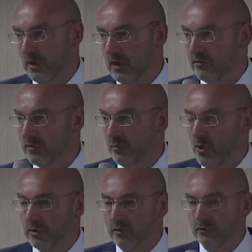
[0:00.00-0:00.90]
It's a
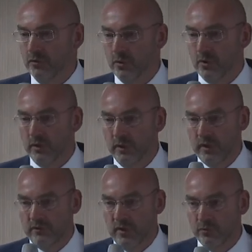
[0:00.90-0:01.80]
model for,
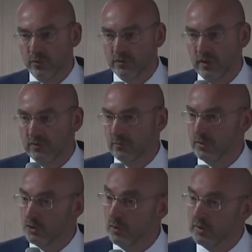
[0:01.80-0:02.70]
let's say, for things that
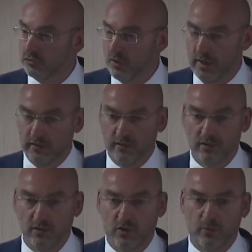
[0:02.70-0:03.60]
we do in trade,
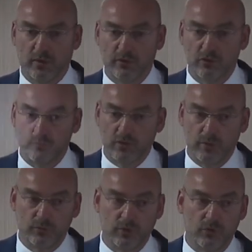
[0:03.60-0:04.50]
or as
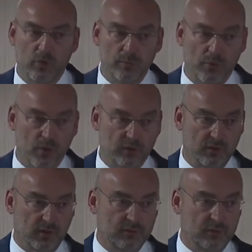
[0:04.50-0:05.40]
sometimes we do in
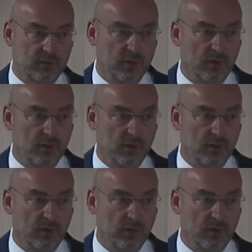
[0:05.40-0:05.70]
politics.